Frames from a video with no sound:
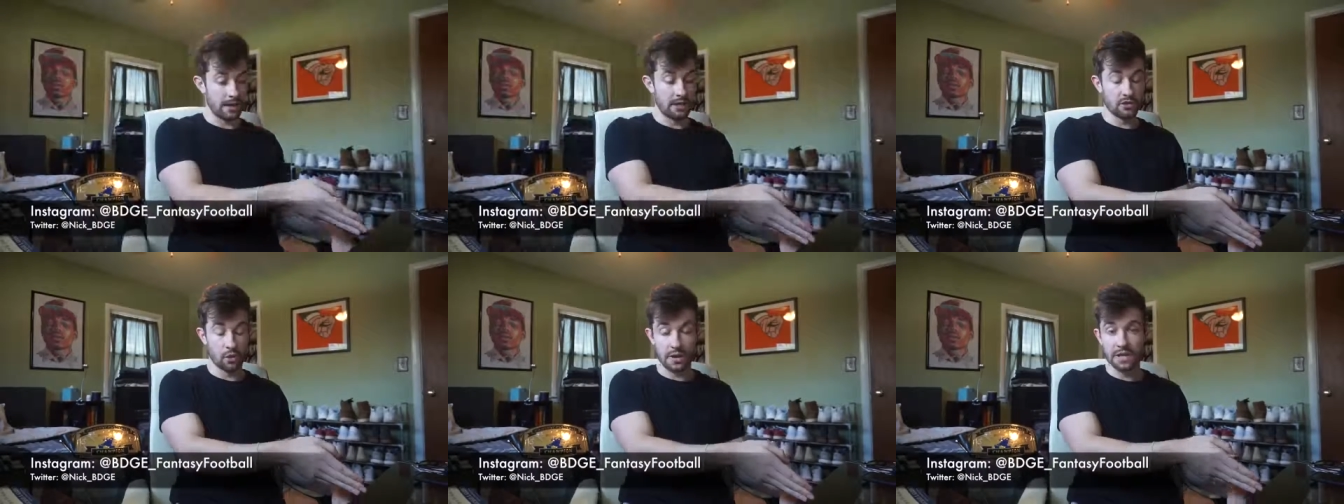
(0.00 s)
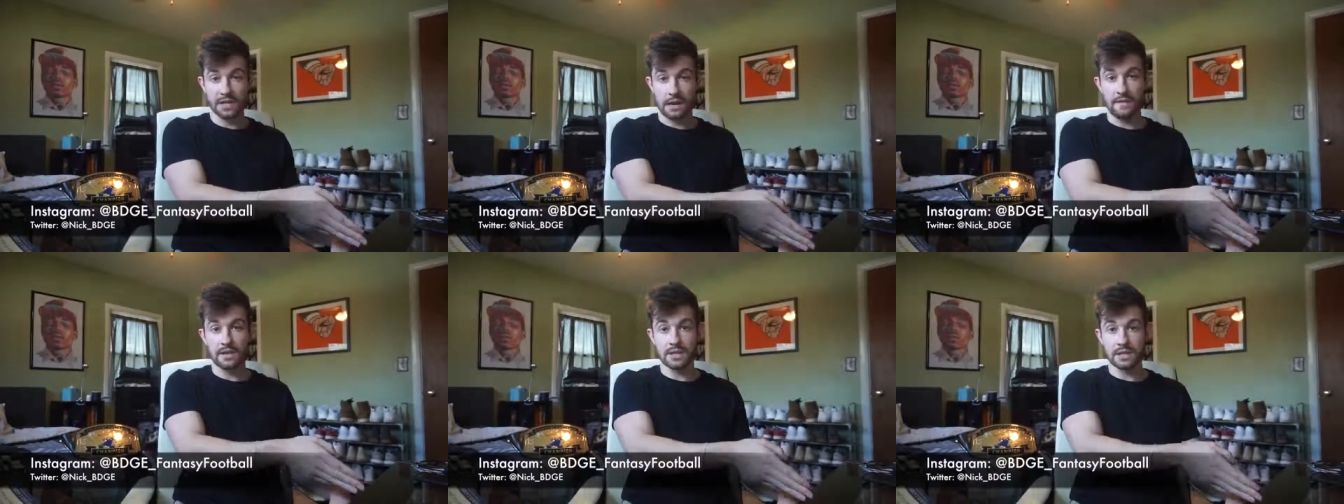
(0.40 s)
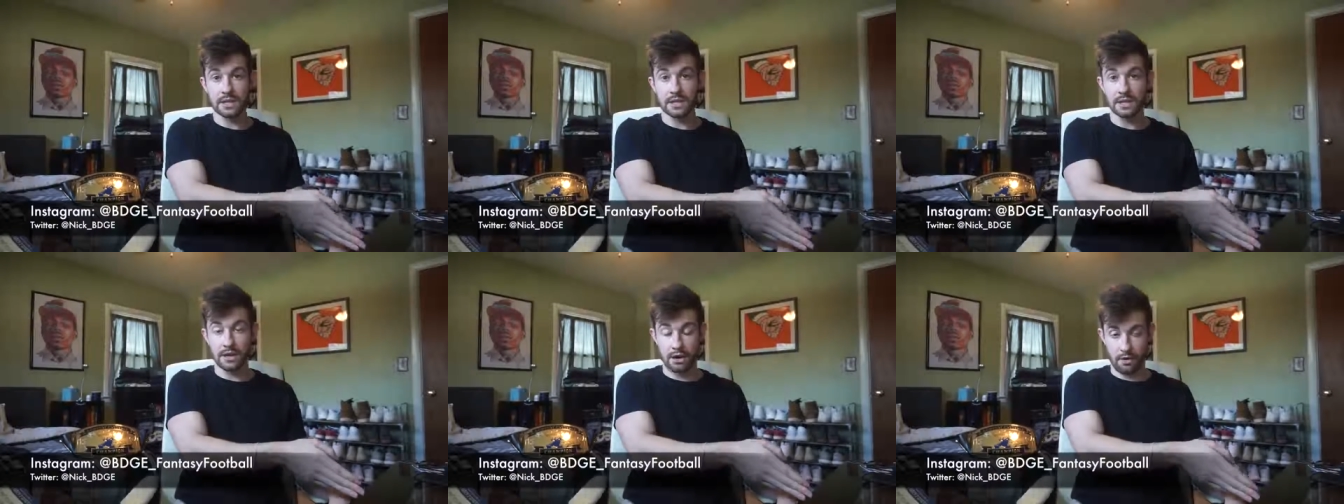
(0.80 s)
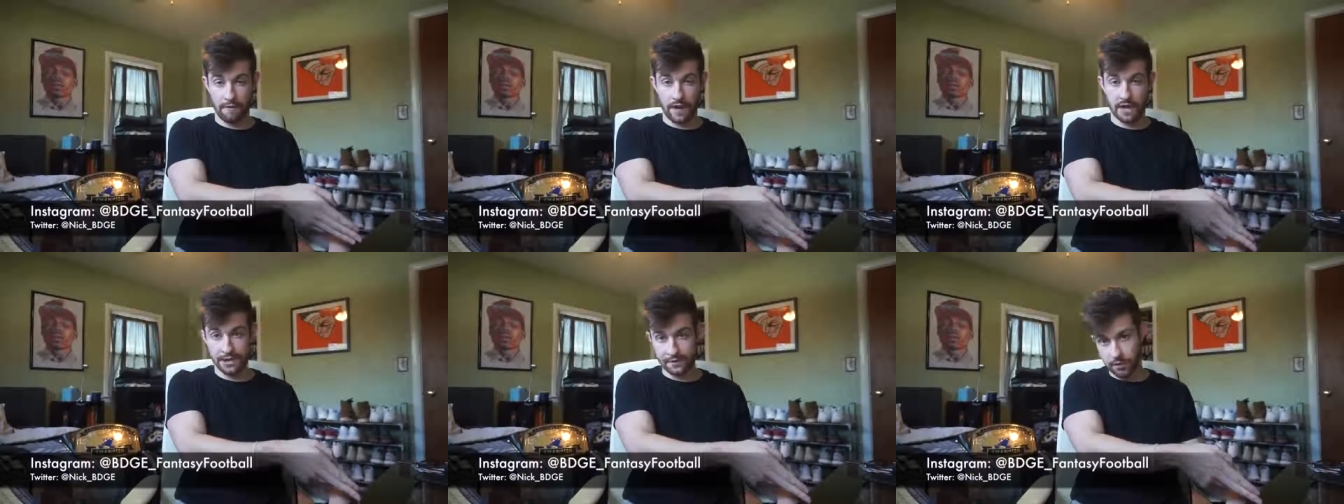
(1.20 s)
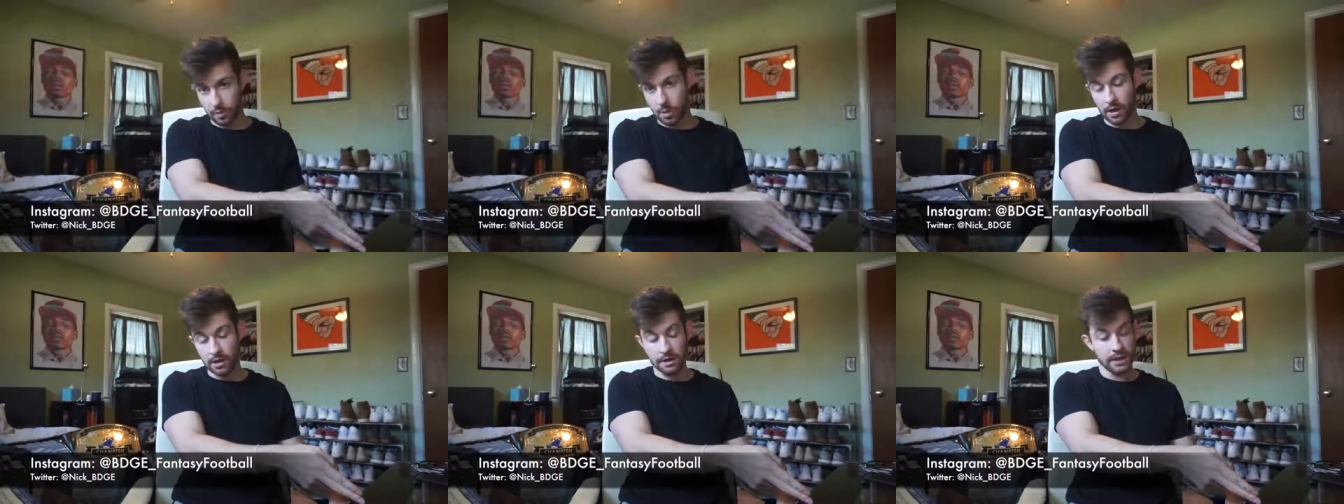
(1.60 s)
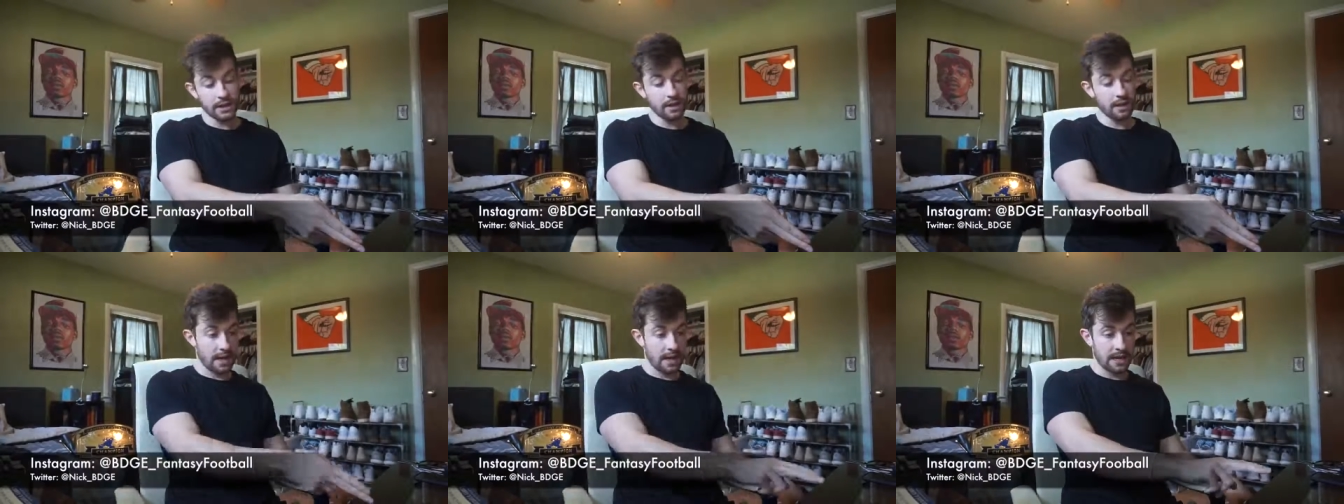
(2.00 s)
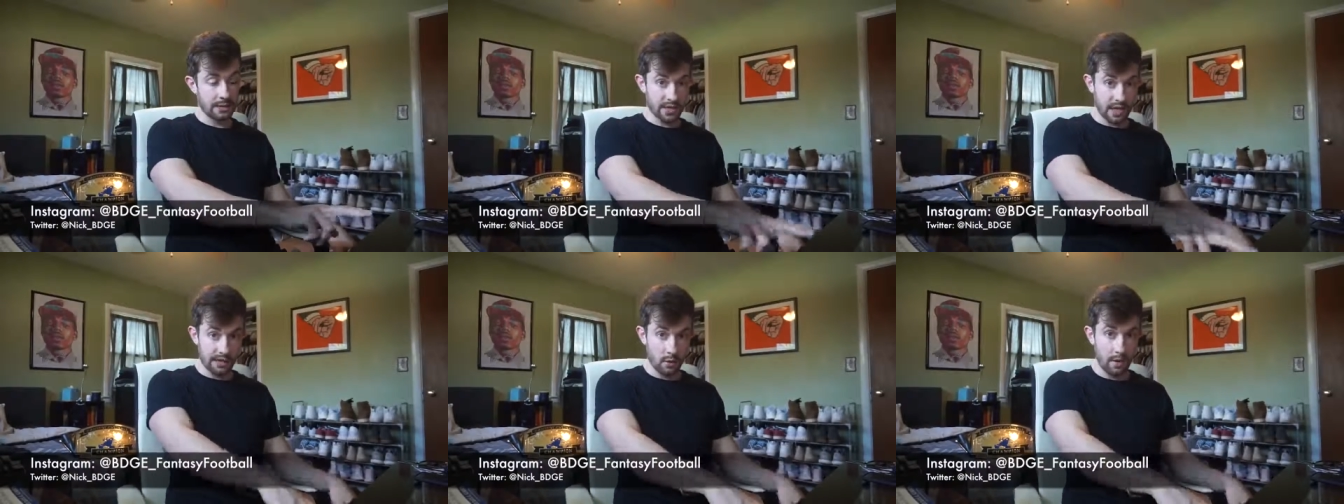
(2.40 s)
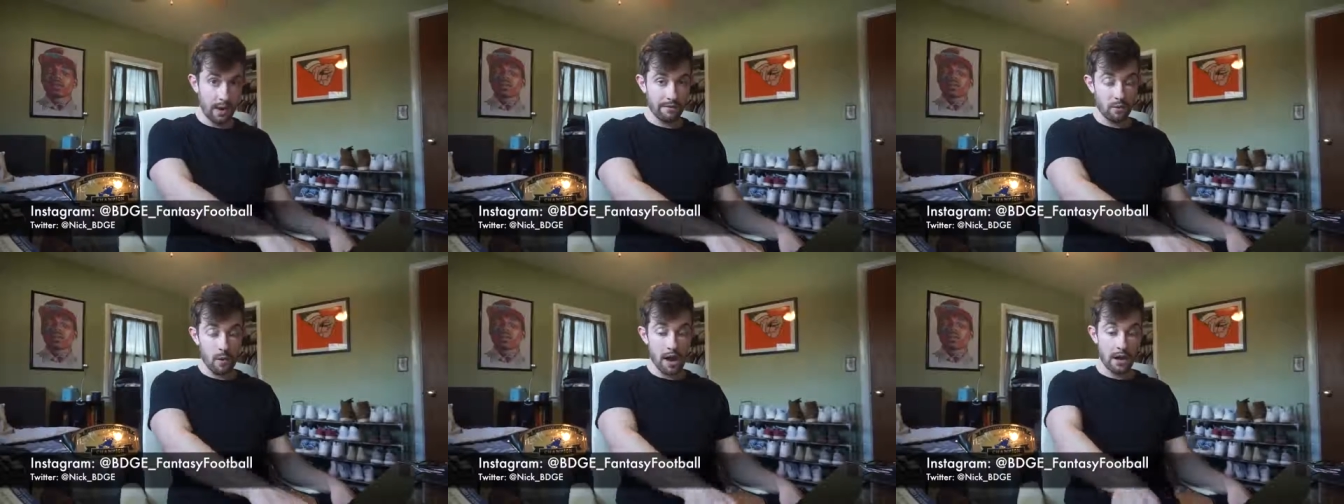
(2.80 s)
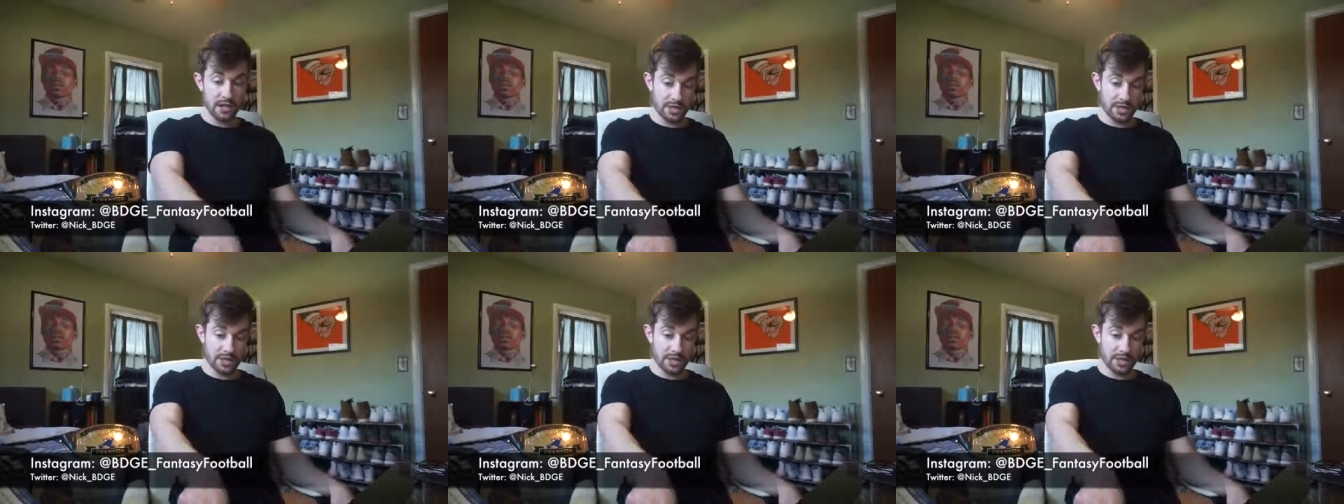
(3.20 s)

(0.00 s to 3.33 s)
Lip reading: in 2017 in our fantasy football league and he was on the waiver wire,